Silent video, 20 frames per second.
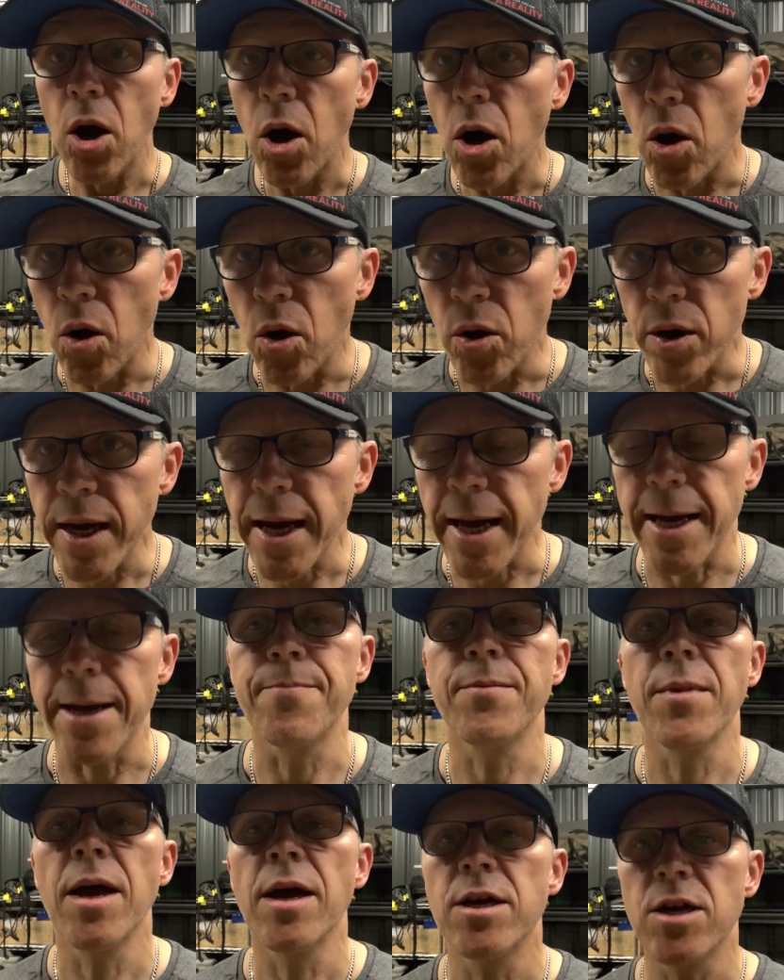Okay,
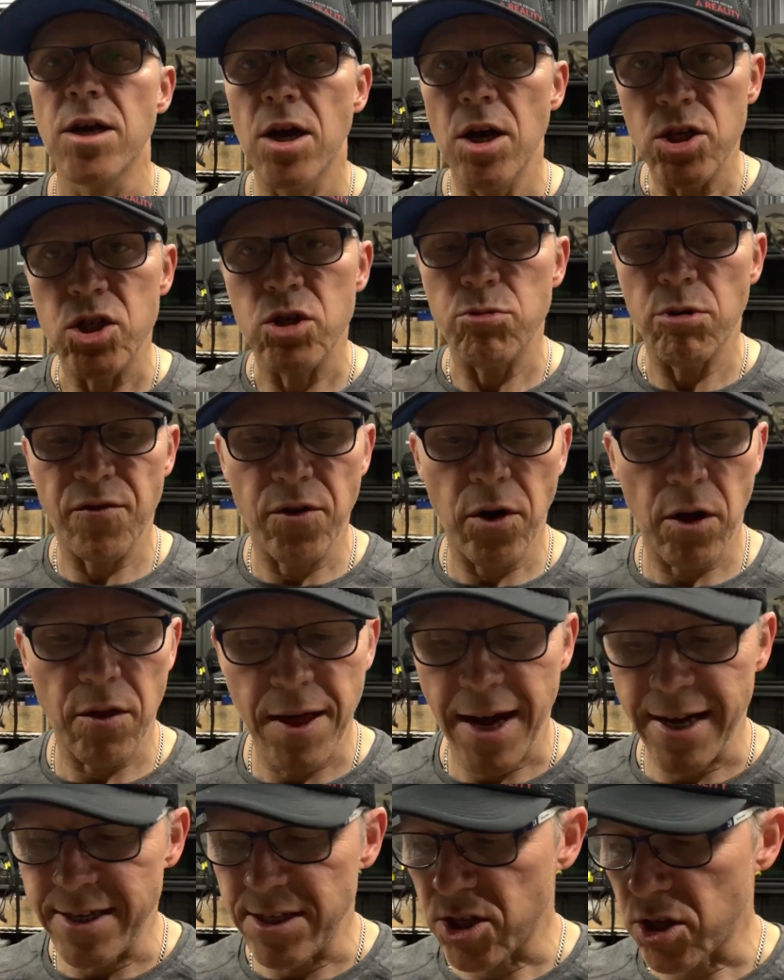so we've got
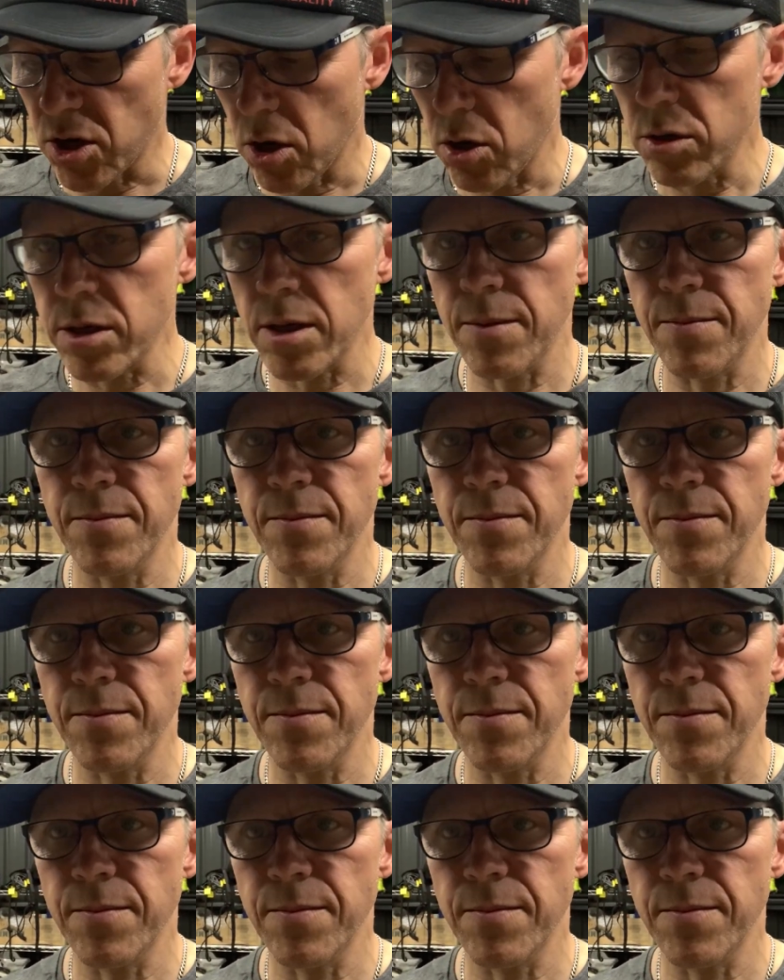that installed.